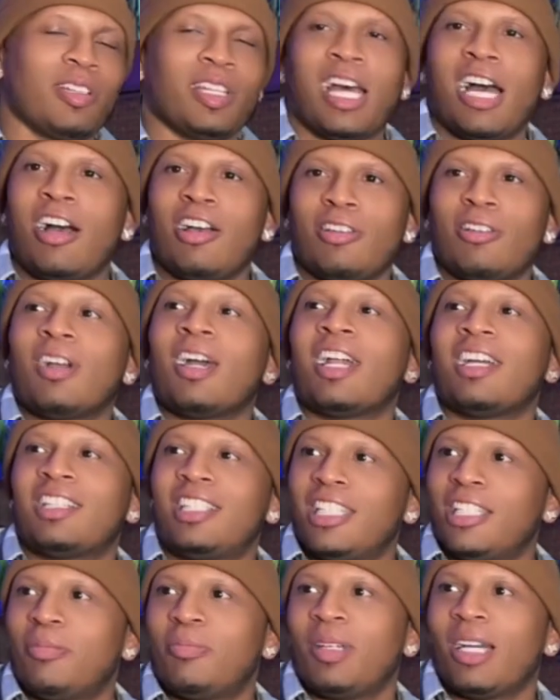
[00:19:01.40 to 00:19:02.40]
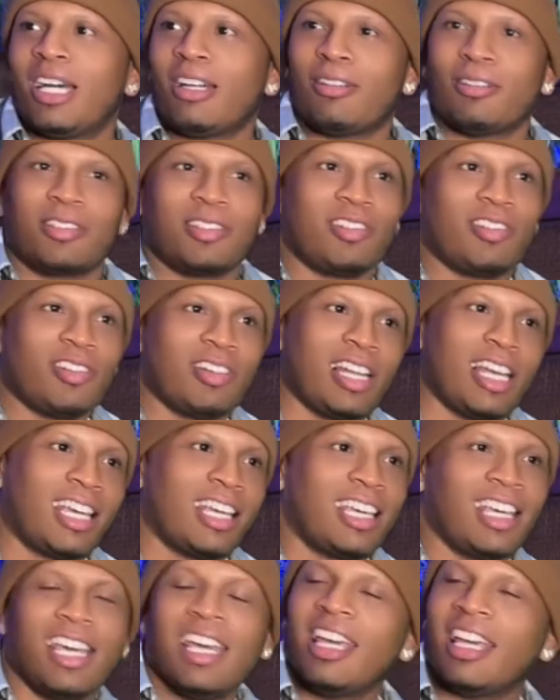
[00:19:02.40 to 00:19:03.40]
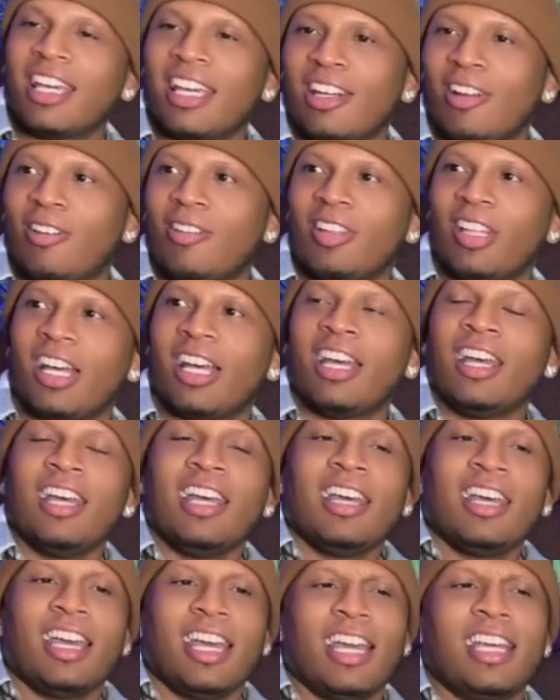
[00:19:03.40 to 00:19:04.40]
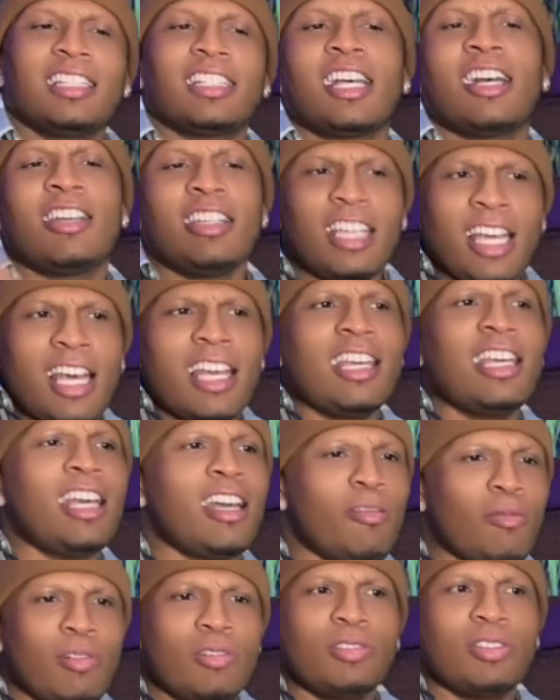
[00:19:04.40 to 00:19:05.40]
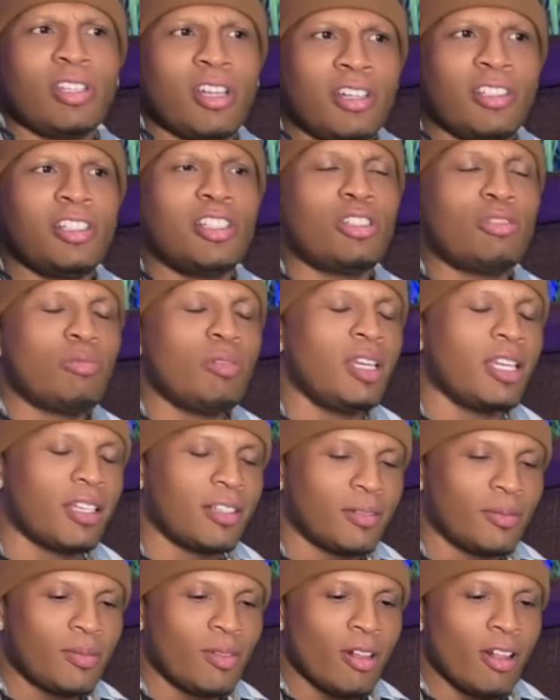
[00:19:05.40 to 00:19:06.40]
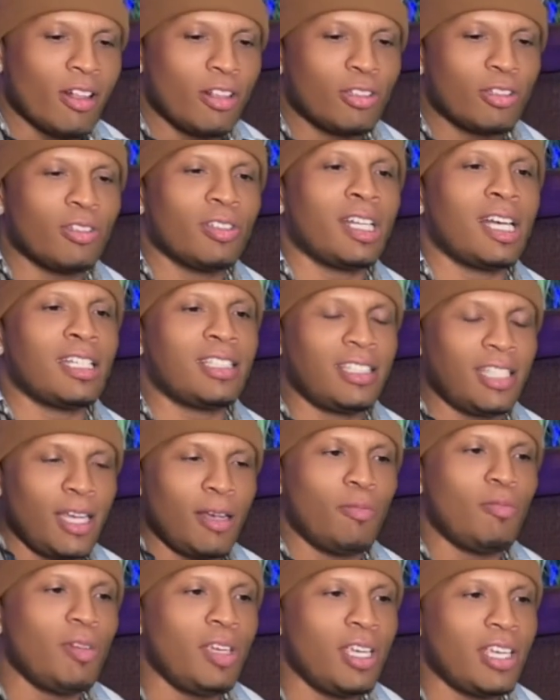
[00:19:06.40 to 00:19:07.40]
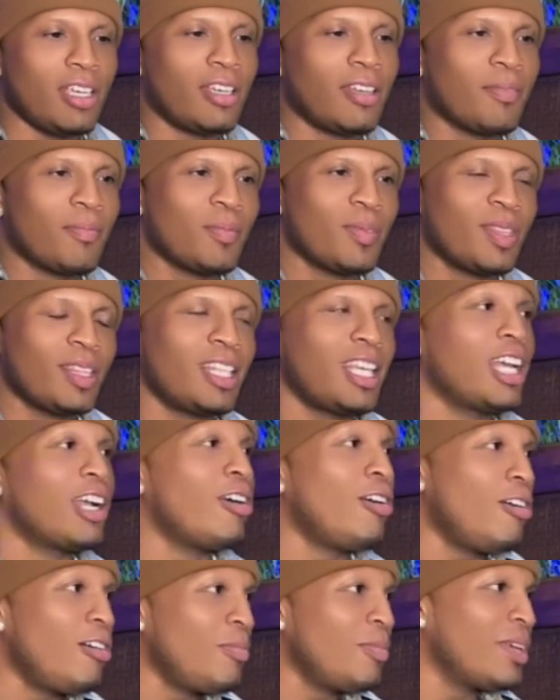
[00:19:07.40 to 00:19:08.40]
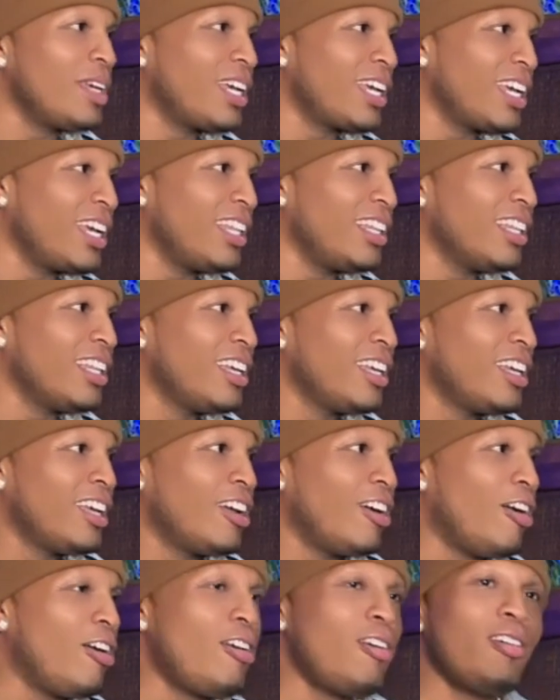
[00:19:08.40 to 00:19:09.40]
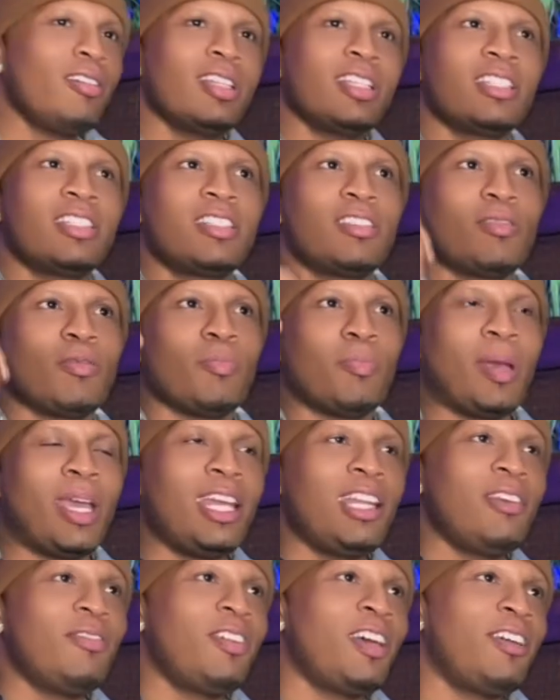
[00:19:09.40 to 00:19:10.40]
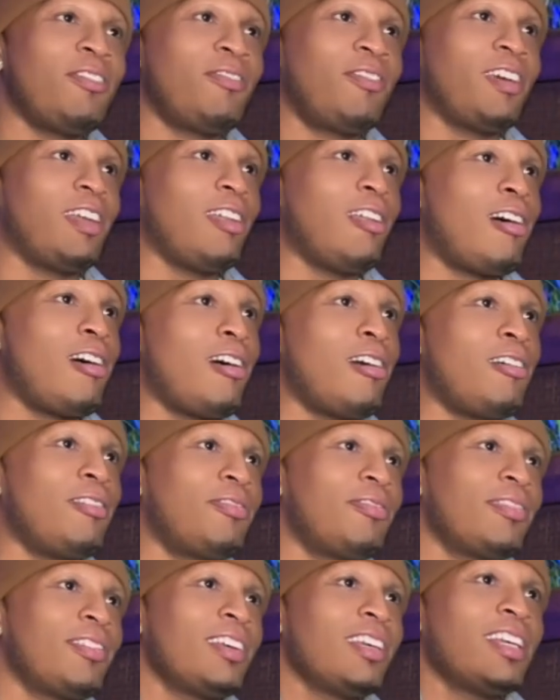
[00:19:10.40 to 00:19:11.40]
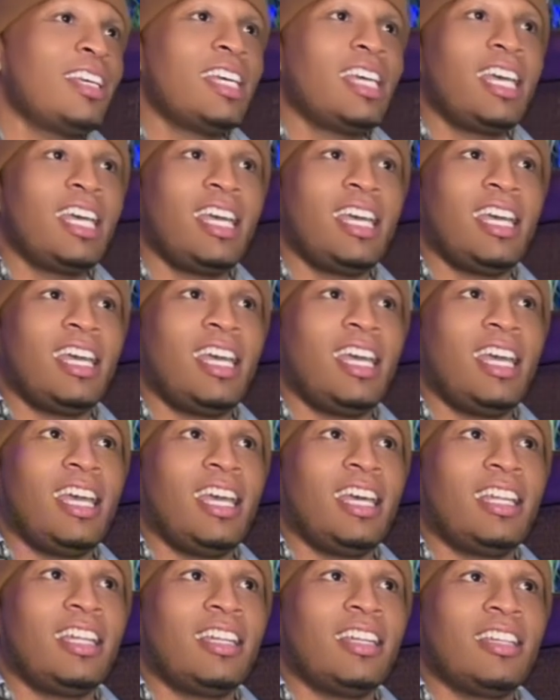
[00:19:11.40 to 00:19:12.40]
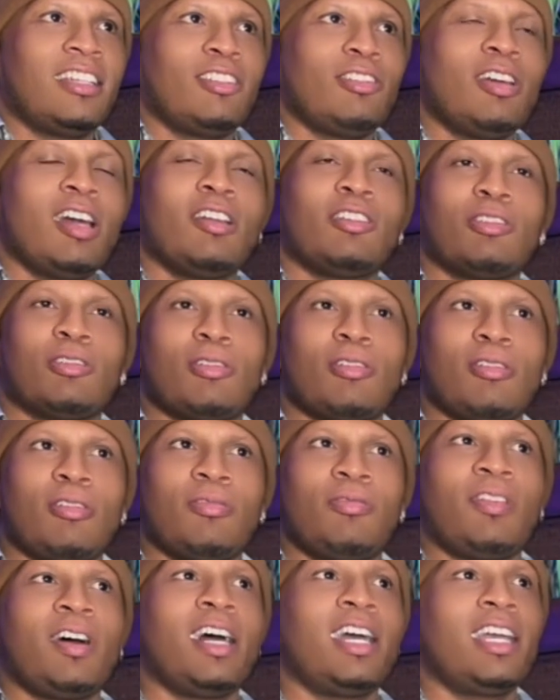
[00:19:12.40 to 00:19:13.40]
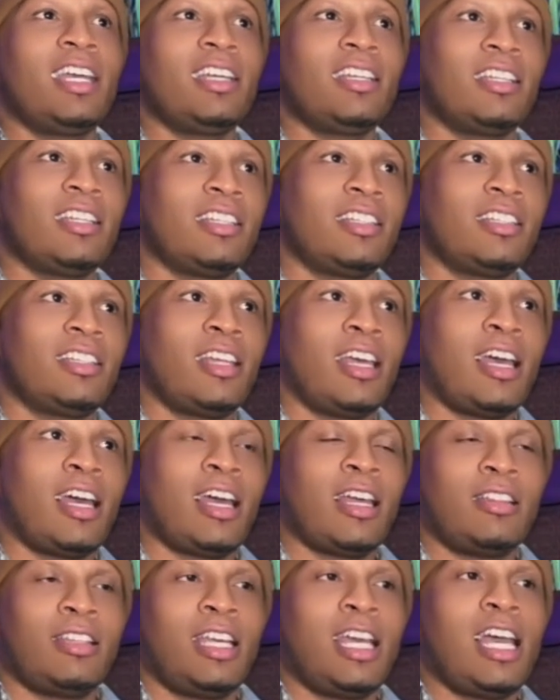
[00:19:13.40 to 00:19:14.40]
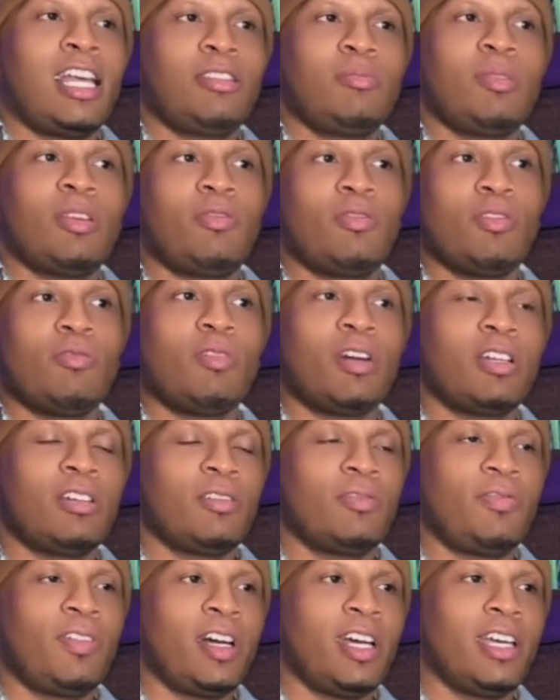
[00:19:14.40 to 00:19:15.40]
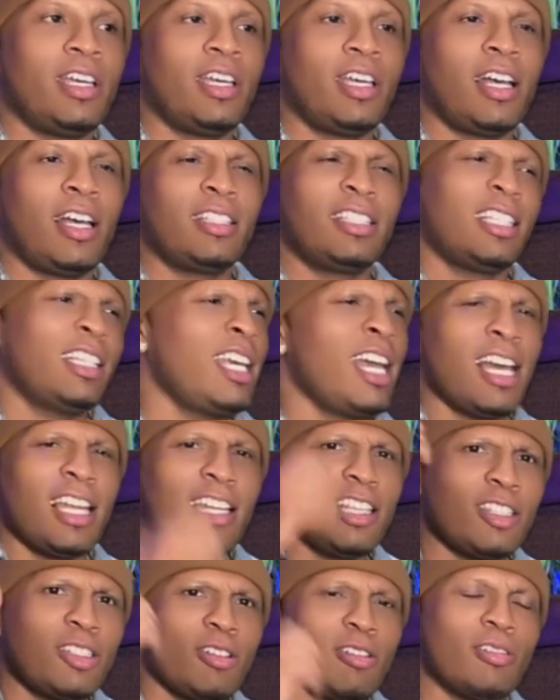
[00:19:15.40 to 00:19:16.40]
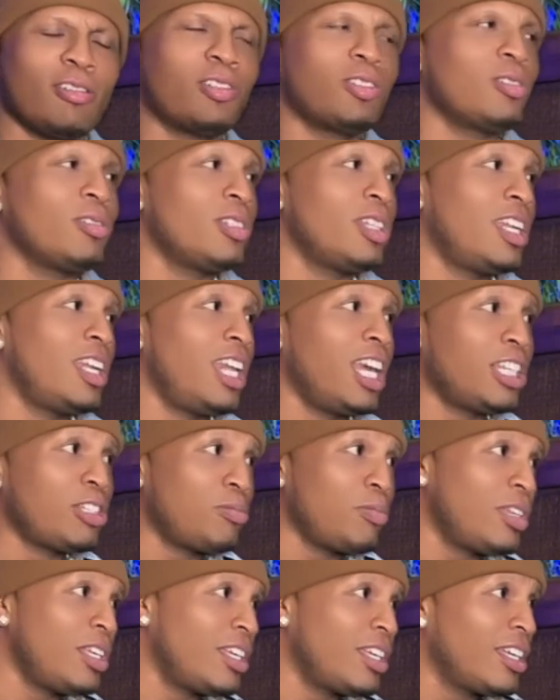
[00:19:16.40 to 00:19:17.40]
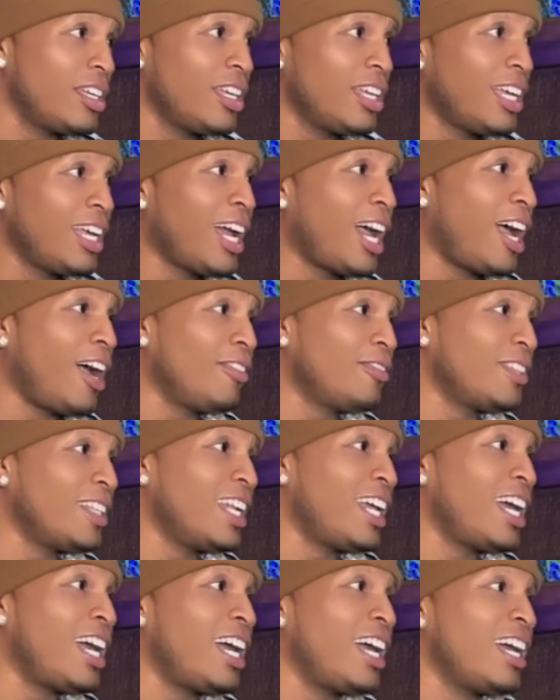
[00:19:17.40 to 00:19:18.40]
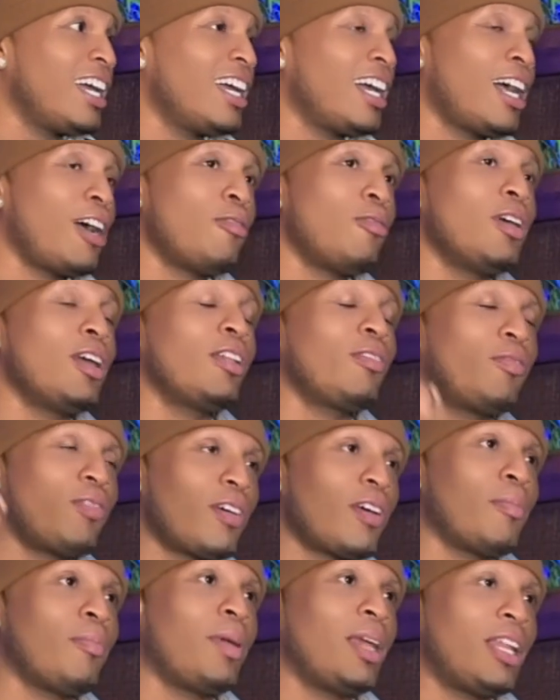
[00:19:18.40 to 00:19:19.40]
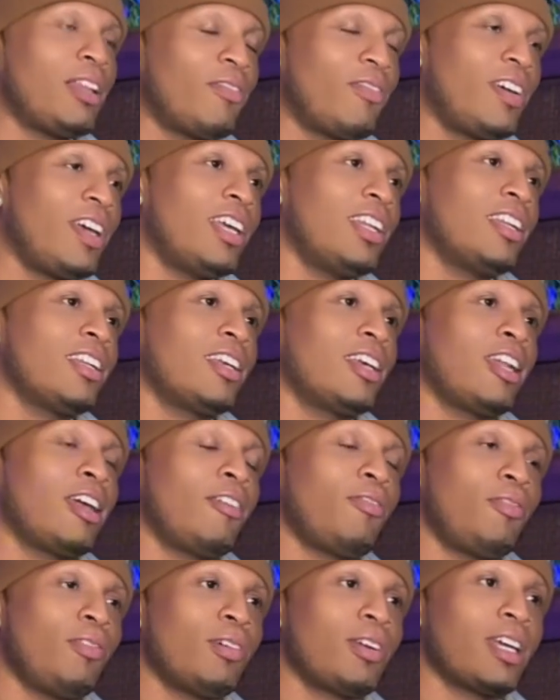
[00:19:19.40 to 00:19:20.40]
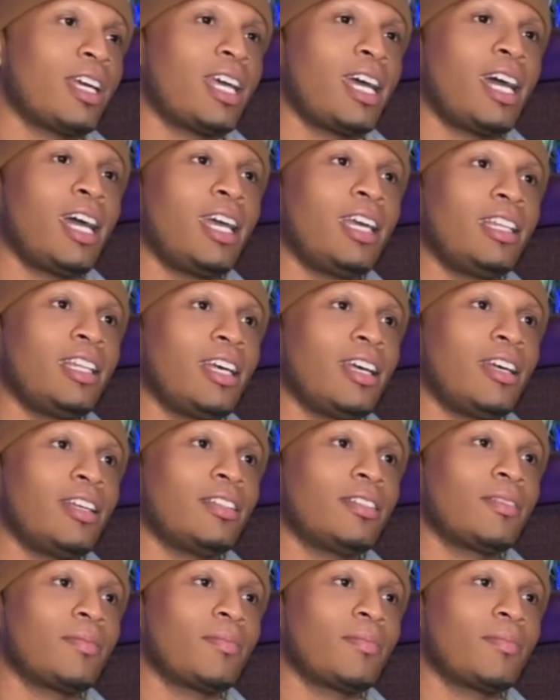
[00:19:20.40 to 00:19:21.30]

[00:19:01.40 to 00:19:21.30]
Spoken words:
now you gotta teach me how to kick and all that. And he's like, yeah, we'll start this week. So that same week, they called me again. Oh, this main event fell off, and you have to go fight. They asked me if you wanted to fight. I said, yeah, let's go. So the next week after that, I went for a main event, and I fought a guy that